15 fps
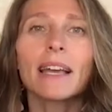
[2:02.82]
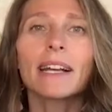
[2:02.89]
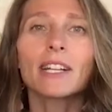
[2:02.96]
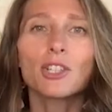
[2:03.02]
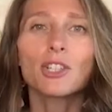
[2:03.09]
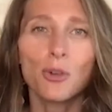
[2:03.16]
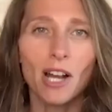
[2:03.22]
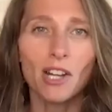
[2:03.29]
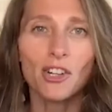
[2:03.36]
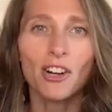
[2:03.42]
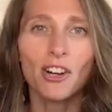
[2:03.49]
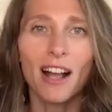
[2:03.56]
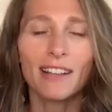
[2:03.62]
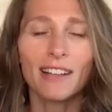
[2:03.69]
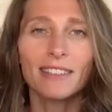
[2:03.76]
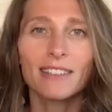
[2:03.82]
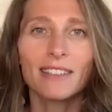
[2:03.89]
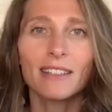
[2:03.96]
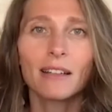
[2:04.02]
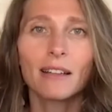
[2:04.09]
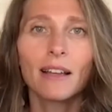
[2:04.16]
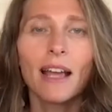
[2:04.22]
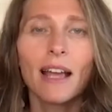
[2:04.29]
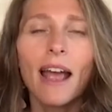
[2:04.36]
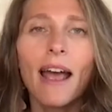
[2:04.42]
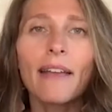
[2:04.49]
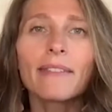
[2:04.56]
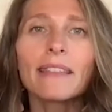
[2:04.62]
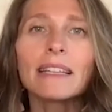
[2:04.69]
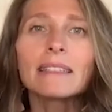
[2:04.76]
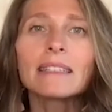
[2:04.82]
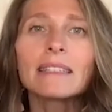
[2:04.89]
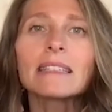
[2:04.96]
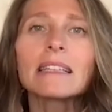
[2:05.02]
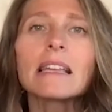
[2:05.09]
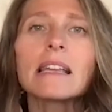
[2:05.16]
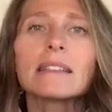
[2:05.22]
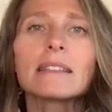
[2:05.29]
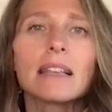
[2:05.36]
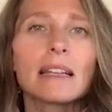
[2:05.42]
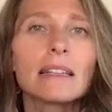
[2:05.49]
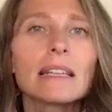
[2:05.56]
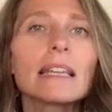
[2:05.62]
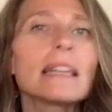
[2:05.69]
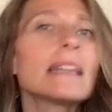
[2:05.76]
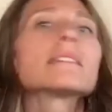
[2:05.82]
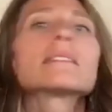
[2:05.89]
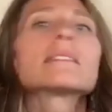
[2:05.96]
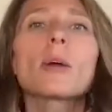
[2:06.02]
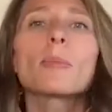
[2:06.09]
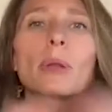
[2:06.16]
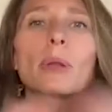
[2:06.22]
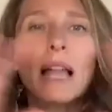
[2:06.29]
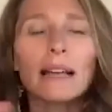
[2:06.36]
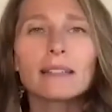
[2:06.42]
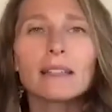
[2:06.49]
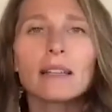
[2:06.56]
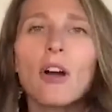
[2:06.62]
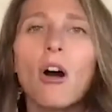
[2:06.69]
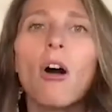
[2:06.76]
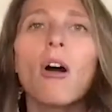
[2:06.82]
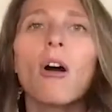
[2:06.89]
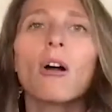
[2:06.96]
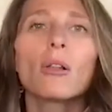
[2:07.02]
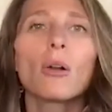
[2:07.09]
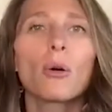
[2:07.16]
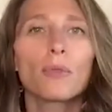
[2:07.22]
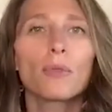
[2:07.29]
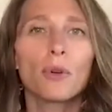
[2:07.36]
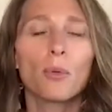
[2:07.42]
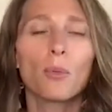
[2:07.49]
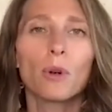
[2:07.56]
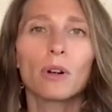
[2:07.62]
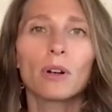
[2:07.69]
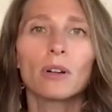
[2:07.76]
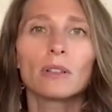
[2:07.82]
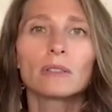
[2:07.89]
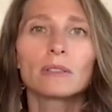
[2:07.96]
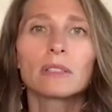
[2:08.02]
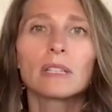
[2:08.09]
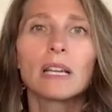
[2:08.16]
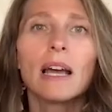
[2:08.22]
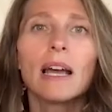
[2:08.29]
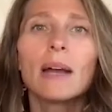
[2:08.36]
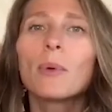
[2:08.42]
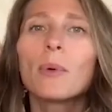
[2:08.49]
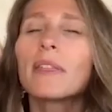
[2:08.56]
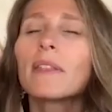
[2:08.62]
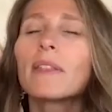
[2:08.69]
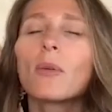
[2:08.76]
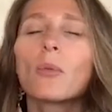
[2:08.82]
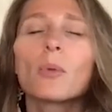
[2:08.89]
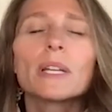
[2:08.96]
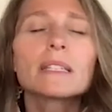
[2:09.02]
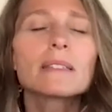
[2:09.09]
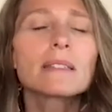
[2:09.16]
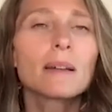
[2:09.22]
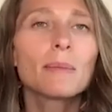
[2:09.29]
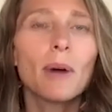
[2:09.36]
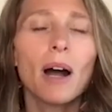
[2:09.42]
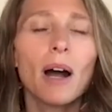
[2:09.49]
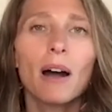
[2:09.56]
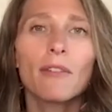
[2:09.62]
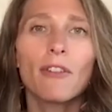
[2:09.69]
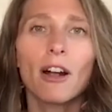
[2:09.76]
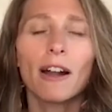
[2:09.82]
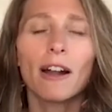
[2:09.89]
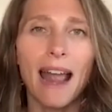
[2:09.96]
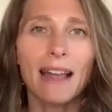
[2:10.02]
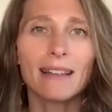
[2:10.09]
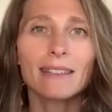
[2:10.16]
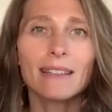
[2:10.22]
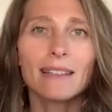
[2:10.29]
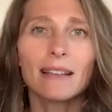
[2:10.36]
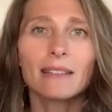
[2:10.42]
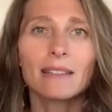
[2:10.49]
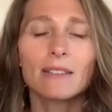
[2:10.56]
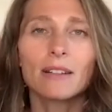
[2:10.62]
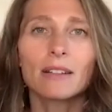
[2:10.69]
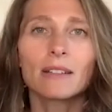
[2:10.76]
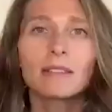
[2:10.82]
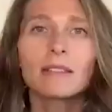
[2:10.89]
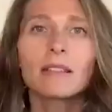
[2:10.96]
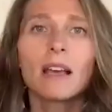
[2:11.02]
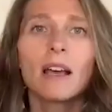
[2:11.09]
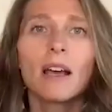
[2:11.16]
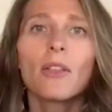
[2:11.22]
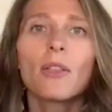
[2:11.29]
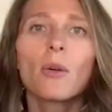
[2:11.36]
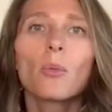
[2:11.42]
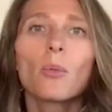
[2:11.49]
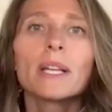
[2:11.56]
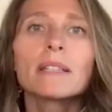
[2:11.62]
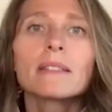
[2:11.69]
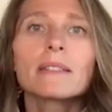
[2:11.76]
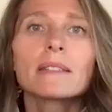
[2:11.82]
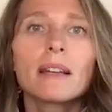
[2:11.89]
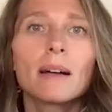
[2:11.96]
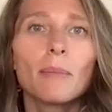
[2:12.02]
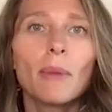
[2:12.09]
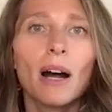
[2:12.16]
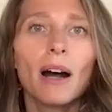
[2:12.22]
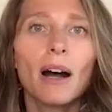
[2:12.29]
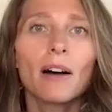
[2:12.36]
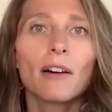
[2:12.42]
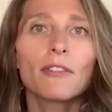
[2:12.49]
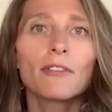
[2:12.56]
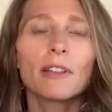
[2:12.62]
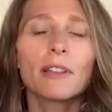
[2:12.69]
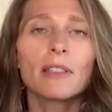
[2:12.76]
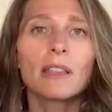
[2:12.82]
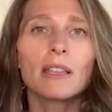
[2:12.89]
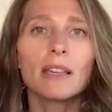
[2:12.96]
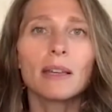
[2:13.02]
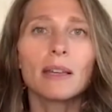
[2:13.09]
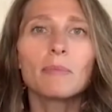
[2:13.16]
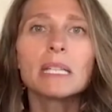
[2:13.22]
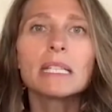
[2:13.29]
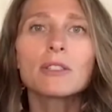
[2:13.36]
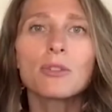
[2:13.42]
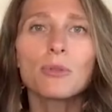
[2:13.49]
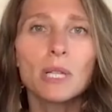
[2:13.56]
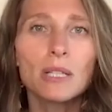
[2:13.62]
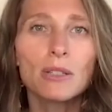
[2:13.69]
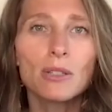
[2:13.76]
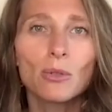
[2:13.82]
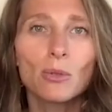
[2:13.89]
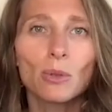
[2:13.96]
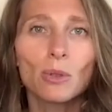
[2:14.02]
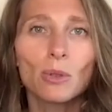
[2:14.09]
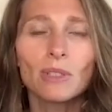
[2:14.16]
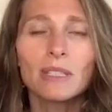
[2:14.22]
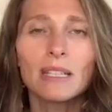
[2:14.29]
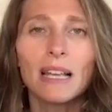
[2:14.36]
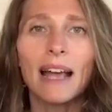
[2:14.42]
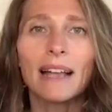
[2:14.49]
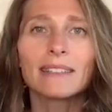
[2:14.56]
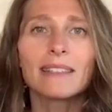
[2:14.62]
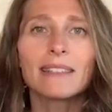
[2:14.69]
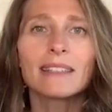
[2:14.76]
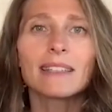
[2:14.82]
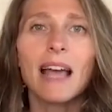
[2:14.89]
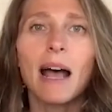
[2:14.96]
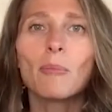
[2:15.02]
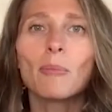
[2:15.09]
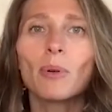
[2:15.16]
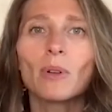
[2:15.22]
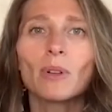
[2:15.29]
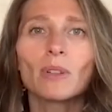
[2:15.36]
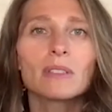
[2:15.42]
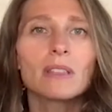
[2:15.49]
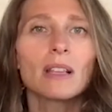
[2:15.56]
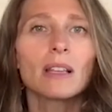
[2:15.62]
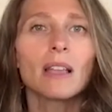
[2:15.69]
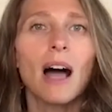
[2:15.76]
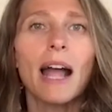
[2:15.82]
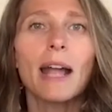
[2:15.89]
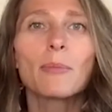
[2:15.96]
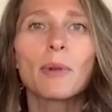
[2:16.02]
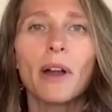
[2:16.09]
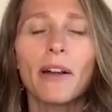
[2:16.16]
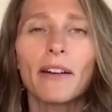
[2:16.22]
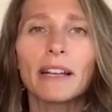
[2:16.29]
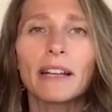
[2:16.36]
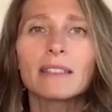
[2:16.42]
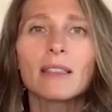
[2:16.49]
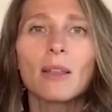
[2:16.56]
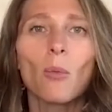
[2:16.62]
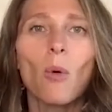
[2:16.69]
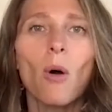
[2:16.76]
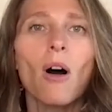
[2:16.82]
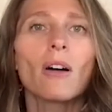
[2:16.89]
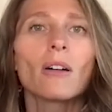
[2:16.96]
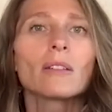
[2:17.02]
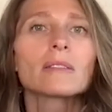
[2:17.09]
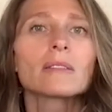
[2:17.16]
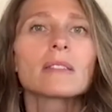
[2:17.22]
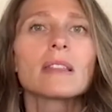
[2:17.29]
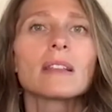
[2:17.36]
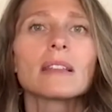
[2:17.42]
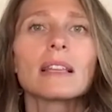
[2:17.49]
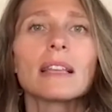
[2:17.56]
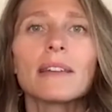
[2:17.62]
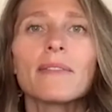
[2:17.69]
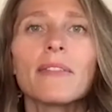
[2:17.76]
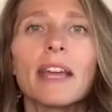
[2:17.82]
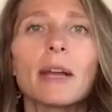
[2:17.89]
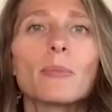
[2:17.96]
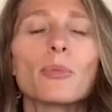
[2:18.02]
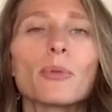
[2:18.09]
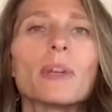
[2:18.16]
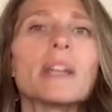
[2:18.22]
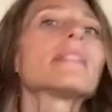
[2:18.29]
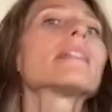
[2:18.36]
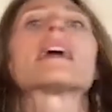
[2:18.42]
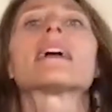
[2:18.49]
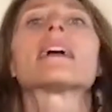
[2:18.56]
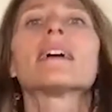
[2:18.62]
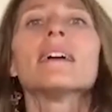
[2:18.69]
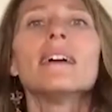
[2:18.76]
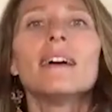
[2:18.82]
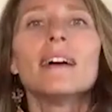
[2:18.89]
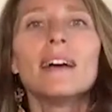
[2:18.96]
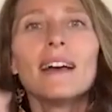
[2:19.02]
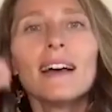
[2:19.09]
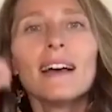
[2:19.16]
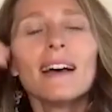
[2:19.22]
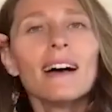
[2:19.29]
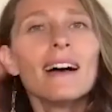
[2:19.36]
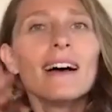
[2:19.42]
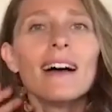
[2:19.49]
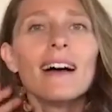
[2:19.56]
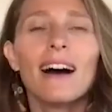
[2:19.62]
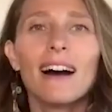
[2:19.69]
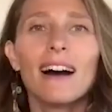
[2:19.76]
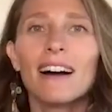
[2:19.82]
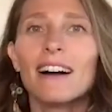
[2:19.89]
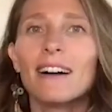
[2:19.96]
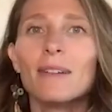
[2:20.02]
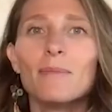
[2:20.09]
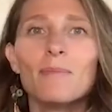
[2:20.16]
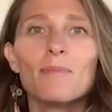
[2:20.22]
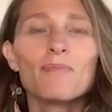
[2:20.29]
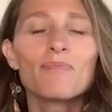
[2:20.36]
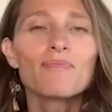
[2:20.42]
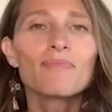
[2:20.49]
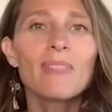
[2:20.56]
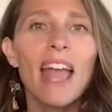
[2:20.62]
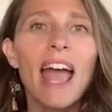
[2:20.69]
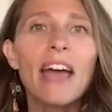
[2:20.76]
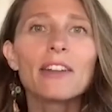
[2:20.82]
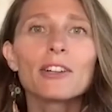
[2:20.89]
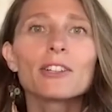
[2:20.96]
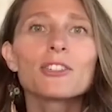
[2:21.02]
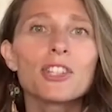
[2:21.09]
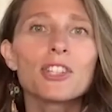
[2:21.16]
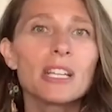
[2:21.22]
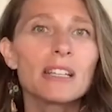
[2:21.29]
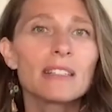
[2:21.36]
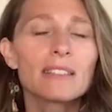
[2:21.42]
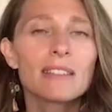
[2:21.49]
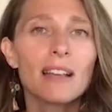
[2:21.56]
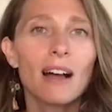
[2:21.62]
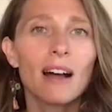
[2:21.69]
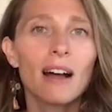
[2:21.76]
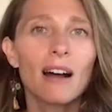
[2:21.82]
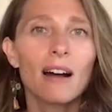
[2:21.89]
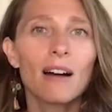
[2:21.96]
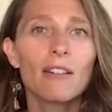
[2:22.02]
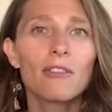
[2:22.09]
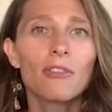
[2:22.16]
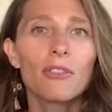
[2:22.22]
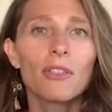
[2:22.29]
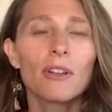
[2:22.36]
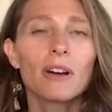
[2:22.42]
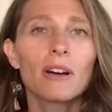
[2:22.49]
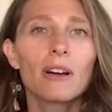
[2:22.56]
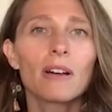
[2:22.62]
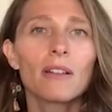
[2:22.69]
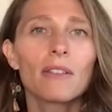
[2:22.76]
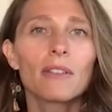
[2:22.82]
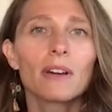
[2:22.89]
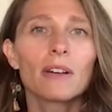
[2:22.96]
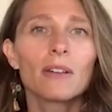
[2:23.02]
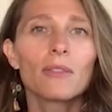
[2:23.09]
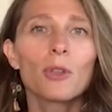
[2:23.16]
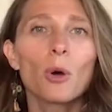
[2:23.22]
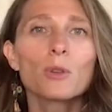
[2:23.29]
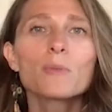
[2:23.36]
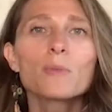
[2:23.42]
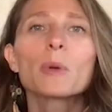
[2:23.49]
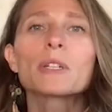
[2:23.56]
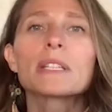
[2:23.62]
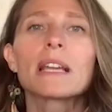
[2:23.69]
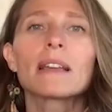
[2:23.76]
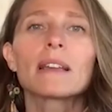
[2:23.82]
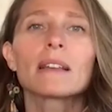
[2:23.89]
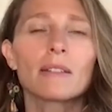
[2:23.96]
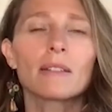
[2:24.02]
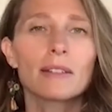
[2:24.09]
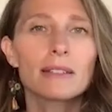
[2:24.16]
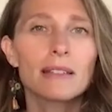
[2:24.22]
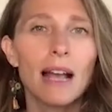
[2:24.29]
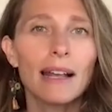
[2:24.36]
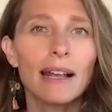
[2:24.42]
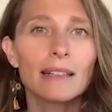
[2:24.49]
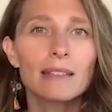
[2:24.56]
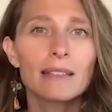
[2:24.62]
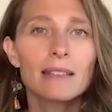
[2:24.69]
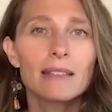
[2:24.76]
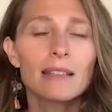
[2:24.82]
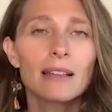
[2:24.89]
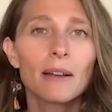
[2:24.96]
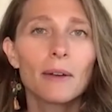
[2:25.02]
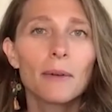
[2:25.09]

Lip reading: like a treasure hunt. And these seeds and keys are planted all over the world within the wisdom of our ancestors, the wisdom of the mystery schools and the temples, the libraries, the walls, the living, breathing energies of those particular sites.